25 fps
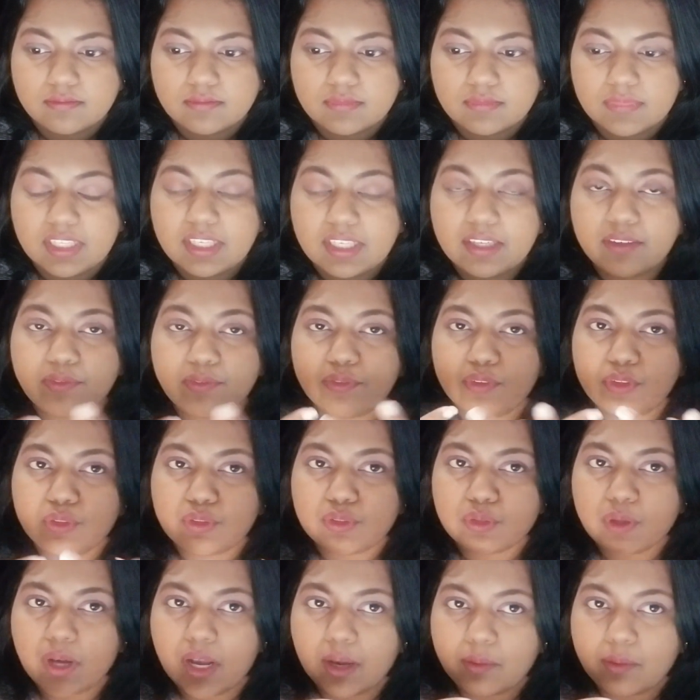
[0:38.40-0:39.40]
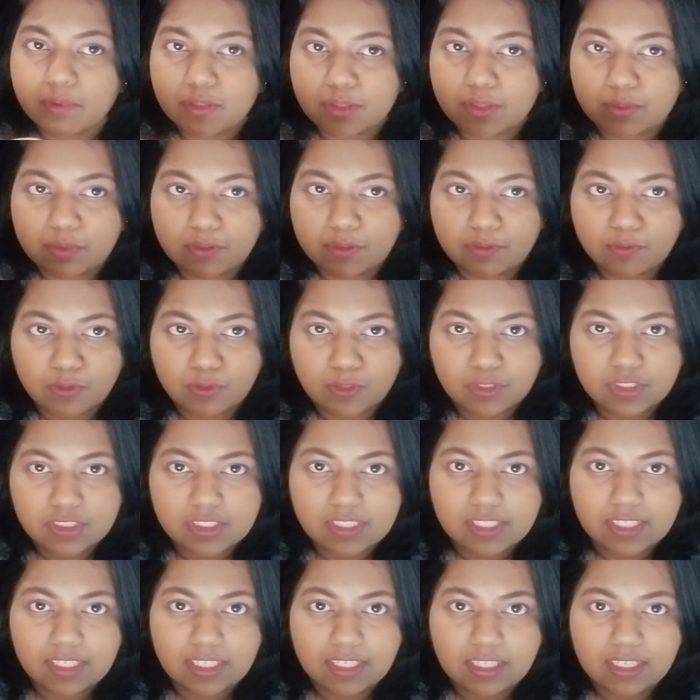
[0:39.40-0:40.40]
if you so happen to be
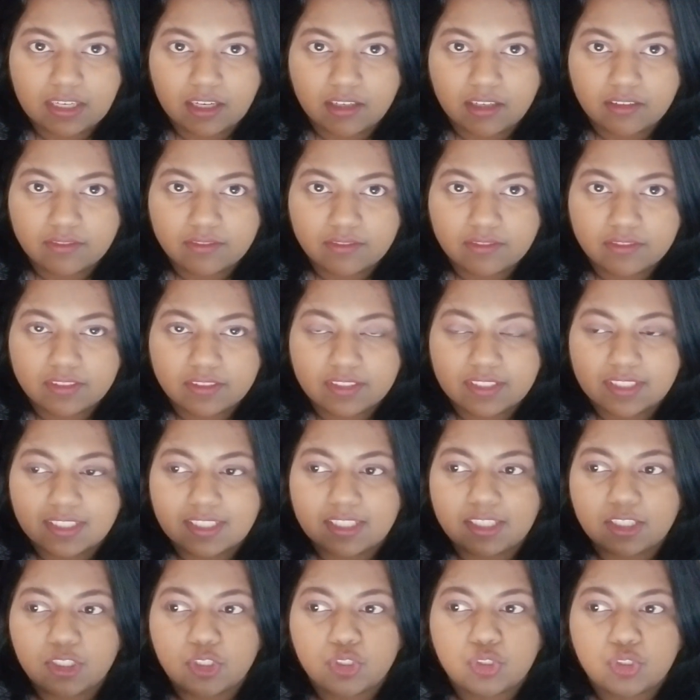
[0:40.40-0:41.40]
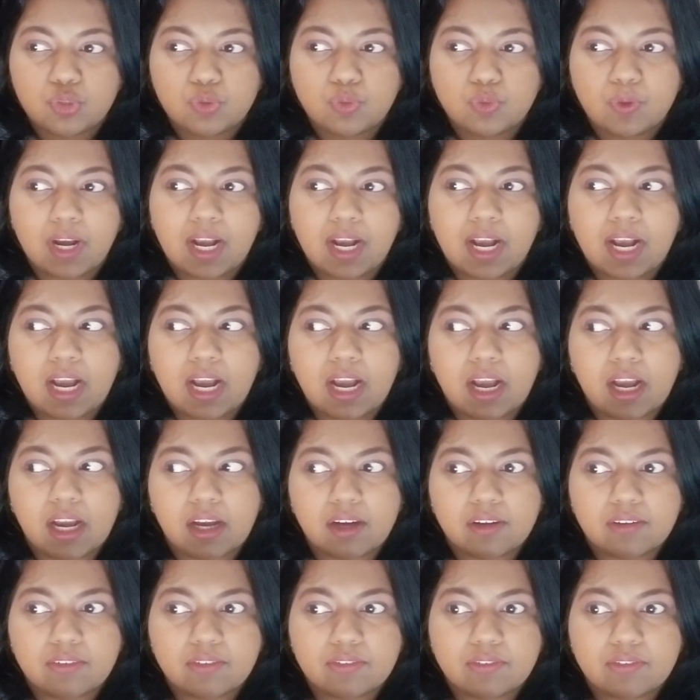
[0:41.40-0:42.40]
fortunate enough to
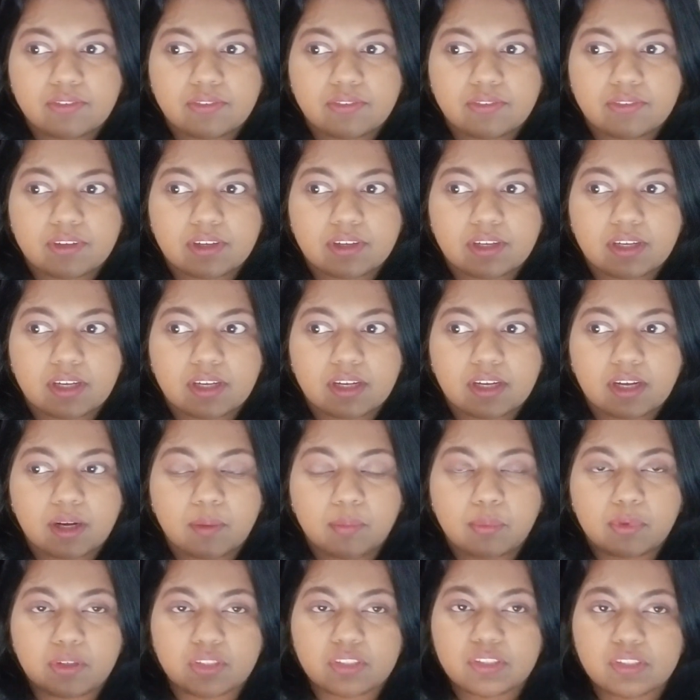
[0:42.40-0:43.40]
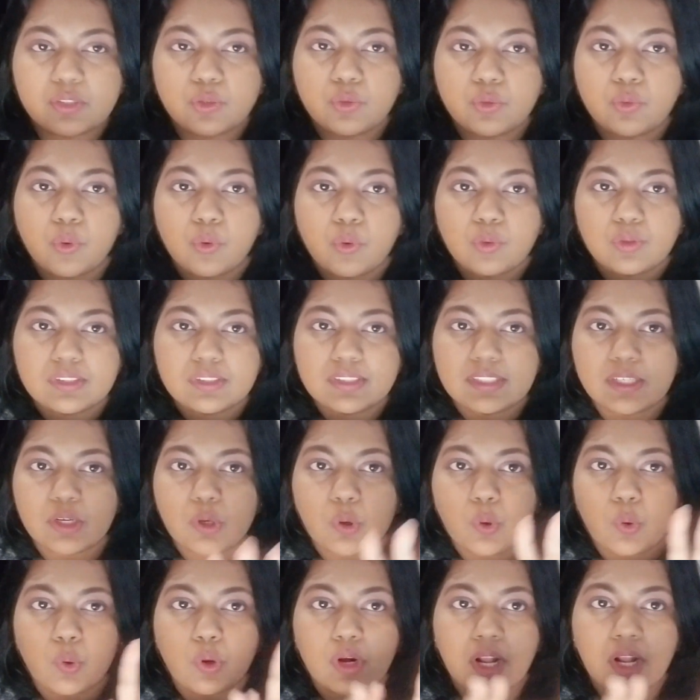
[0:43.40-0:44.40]
have a person who owns their
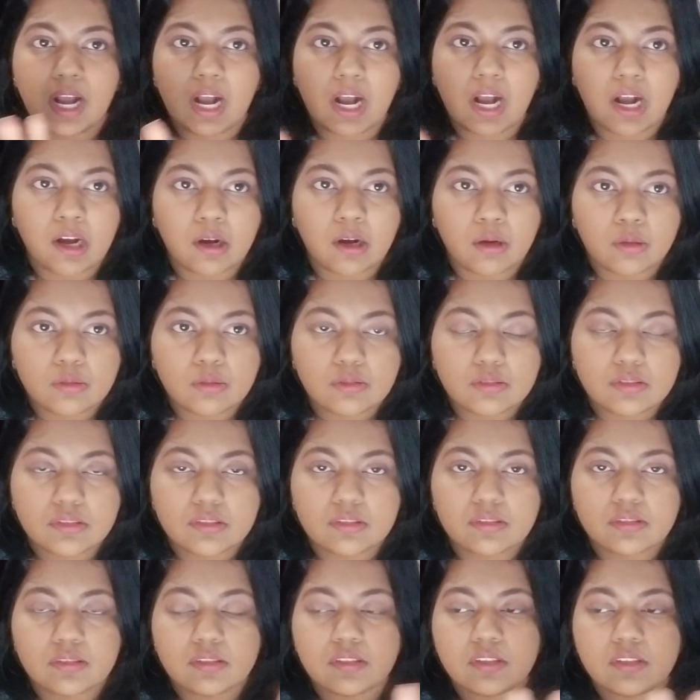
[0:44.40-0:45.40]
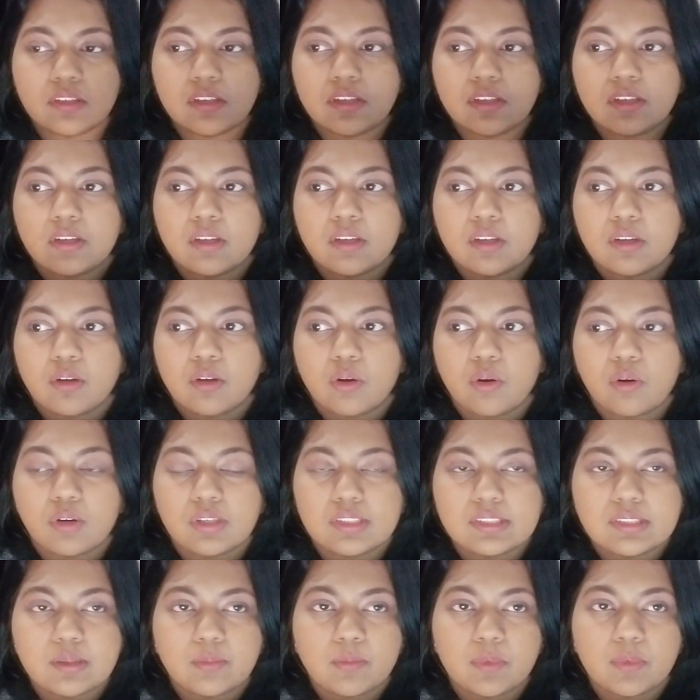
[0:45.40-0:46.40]
own house or
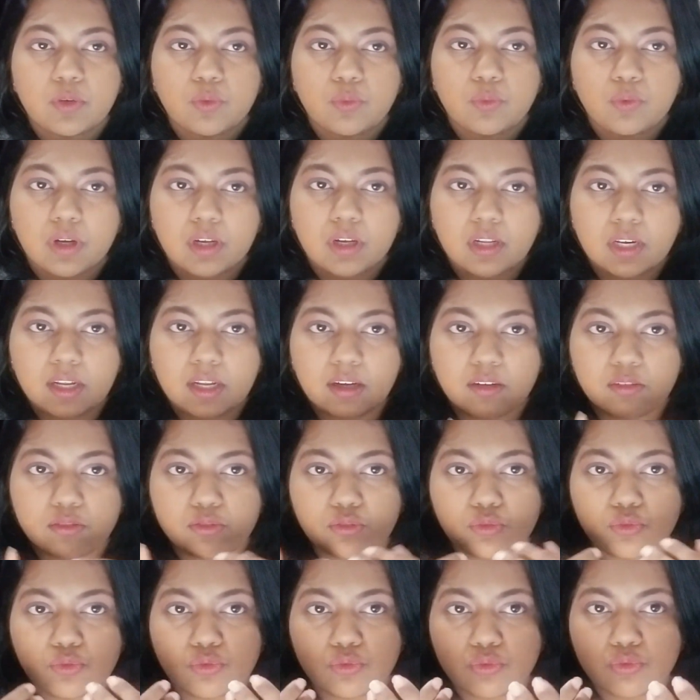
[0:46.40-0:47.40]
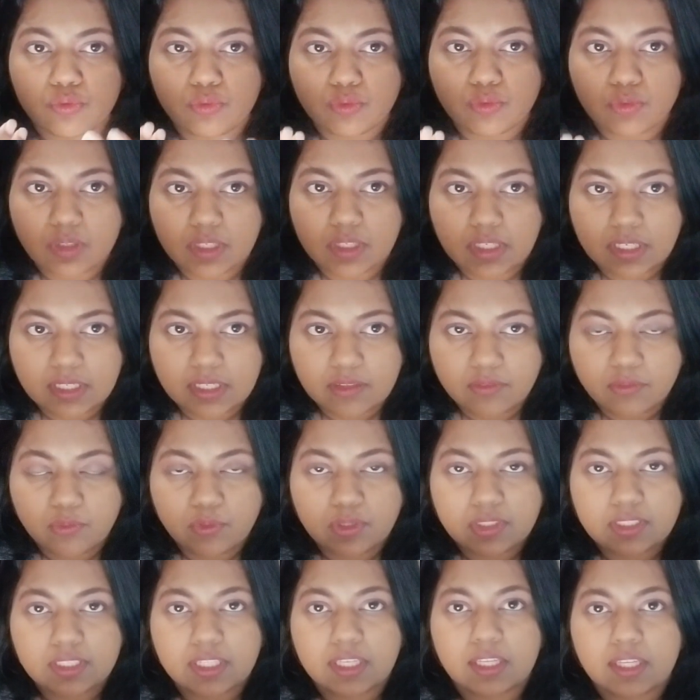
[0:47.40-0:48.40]
someone who allows you to live
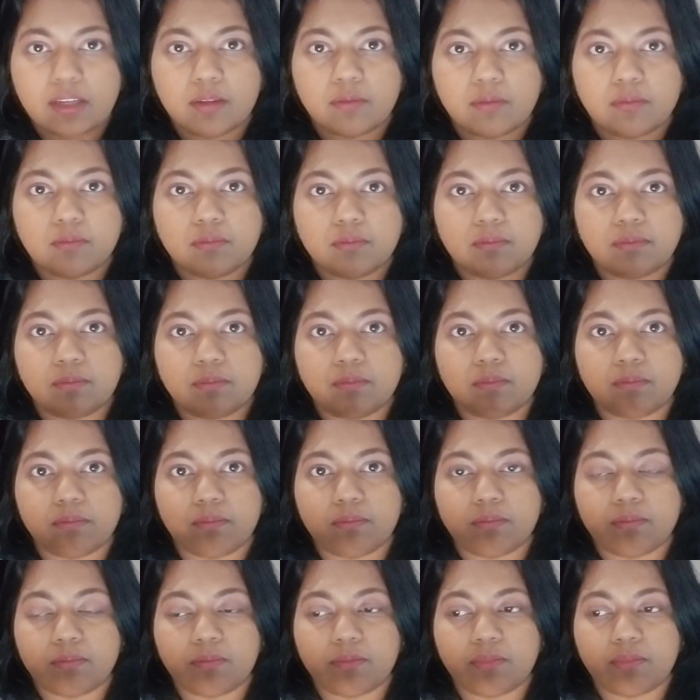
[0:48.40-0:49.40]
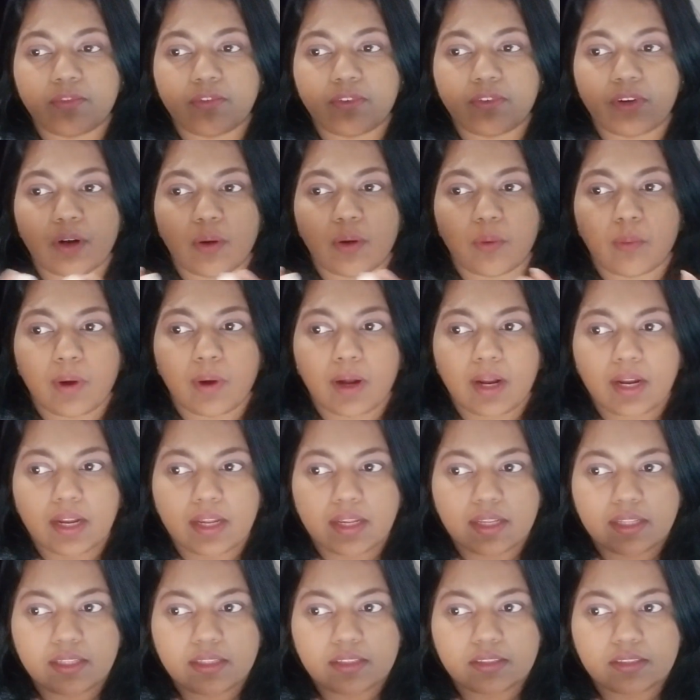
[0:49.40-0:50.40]
with them for a
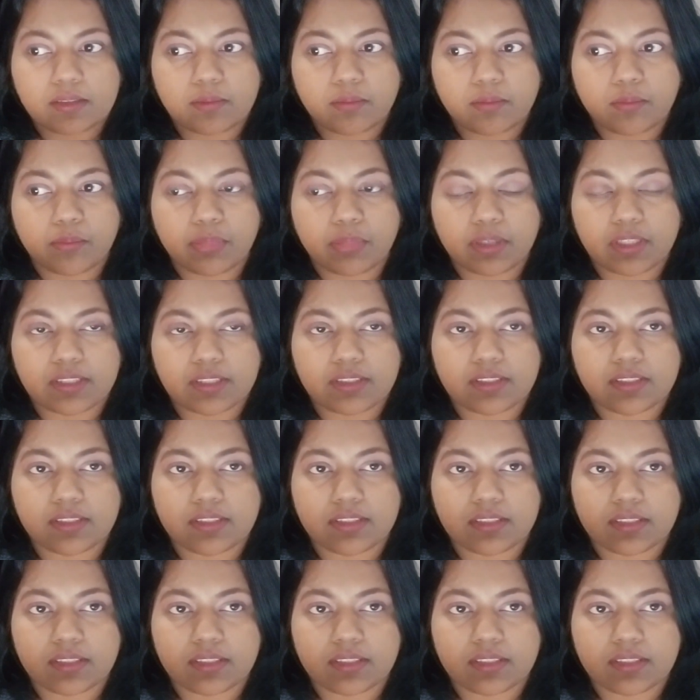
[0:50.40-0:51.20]
while, but